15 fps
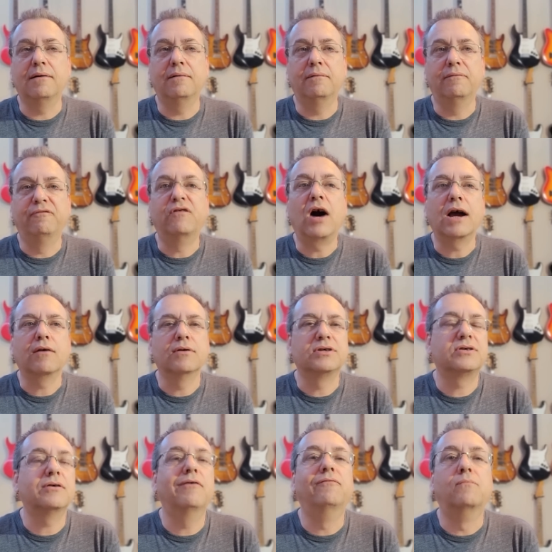a
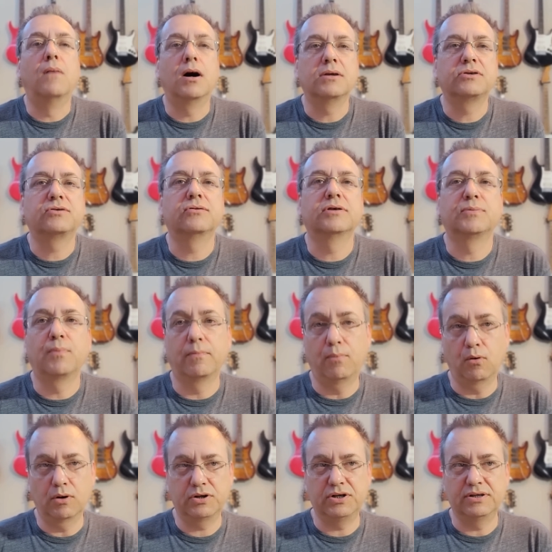virus of monstrous
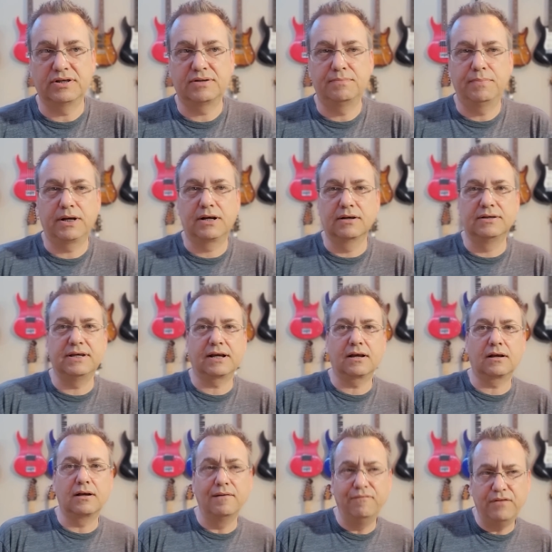proportions, because it
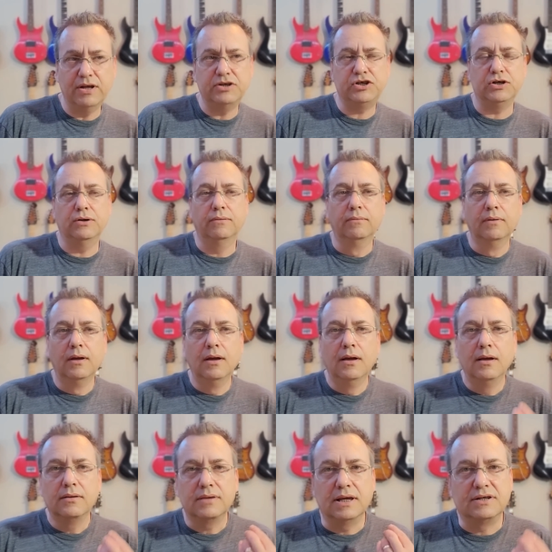could convince you
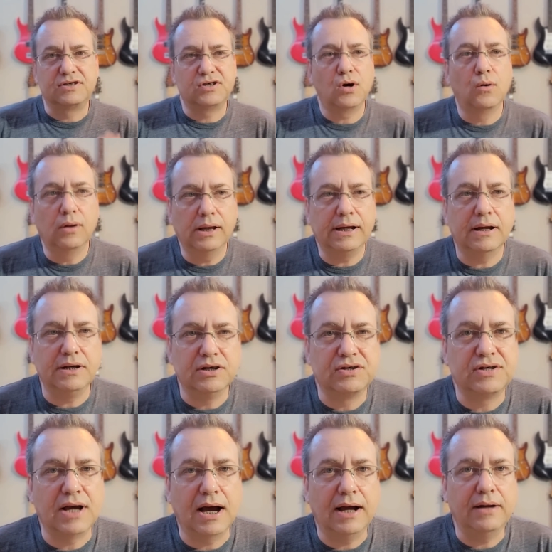that it's totally on your
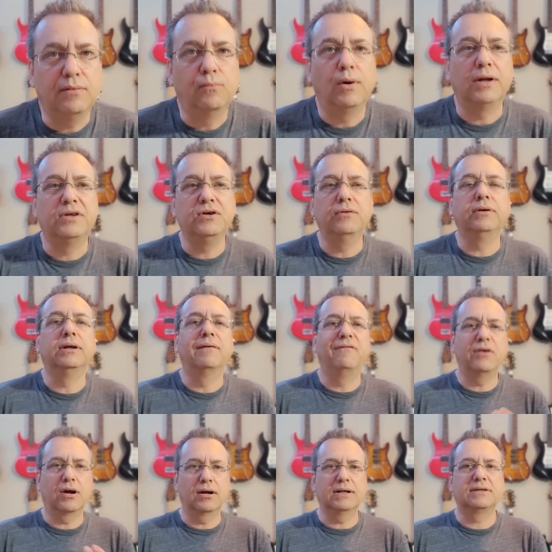side while doing
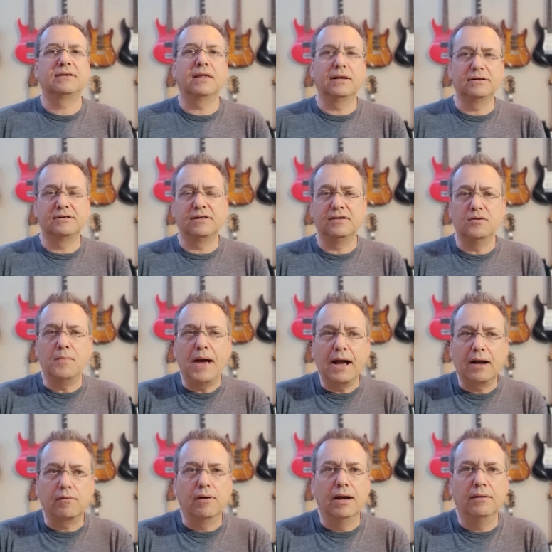nefarious things in the
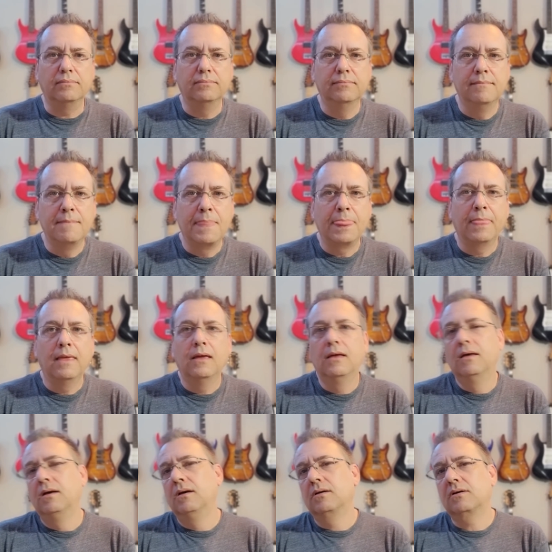background.
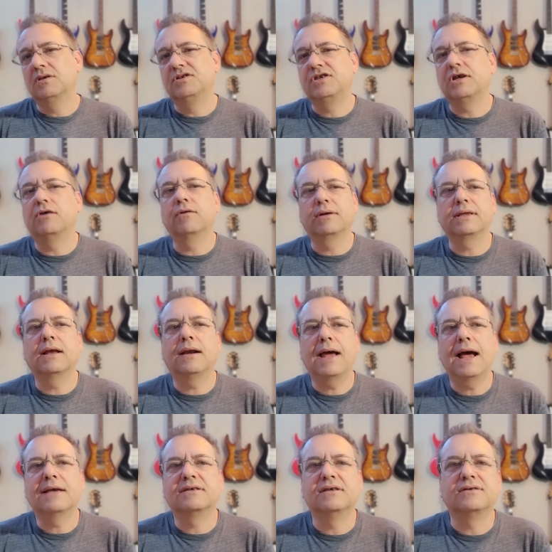Considering that it
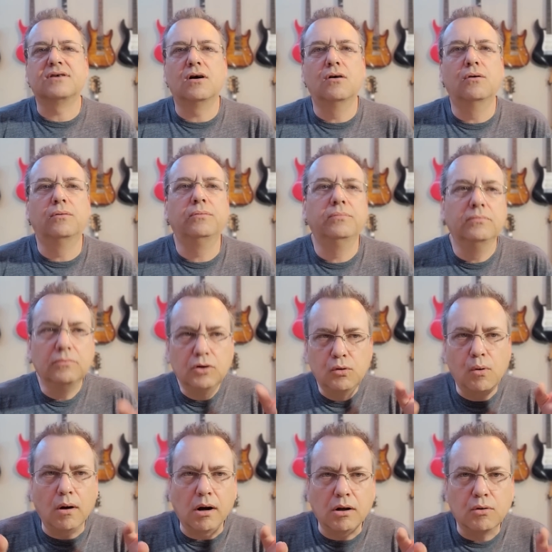has its own
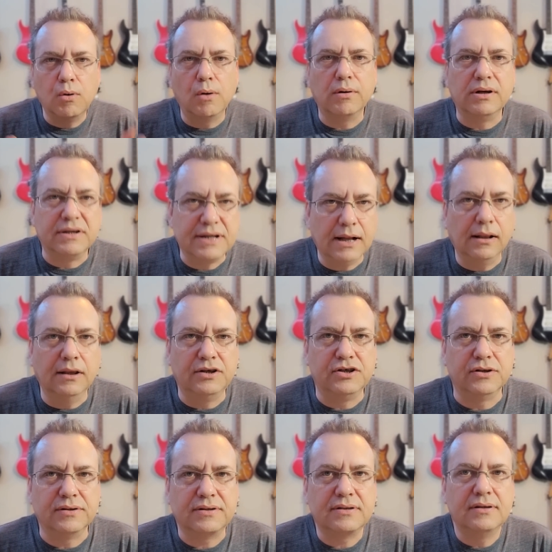quote-unquote
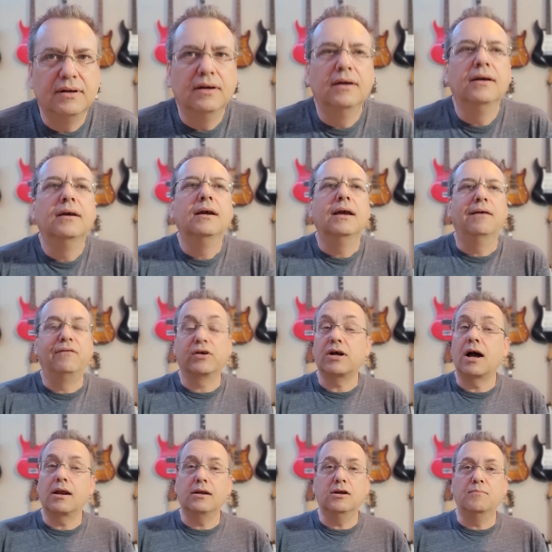intelligence, if it
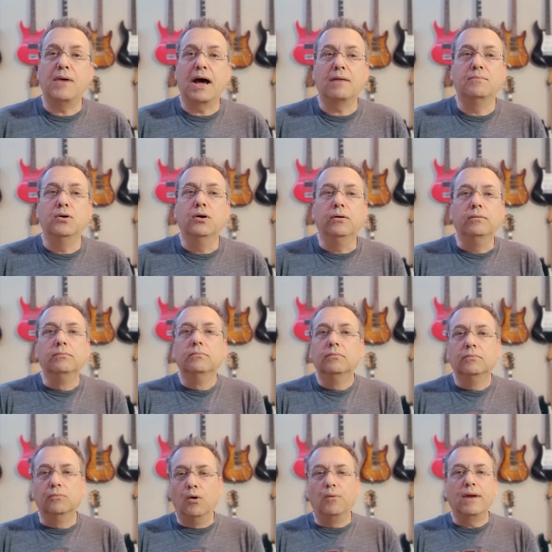got in a bad mood,
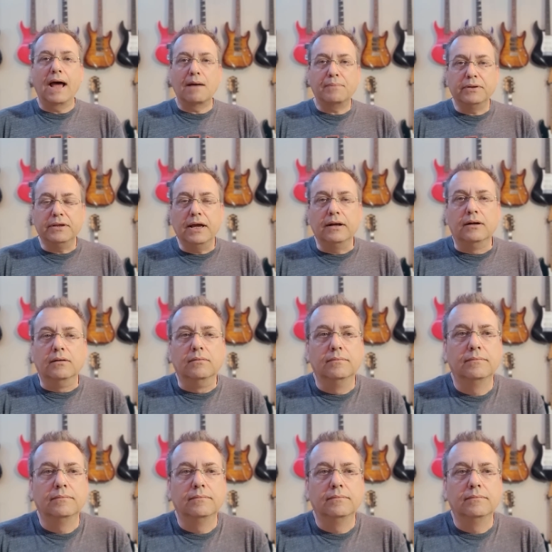what would happen then?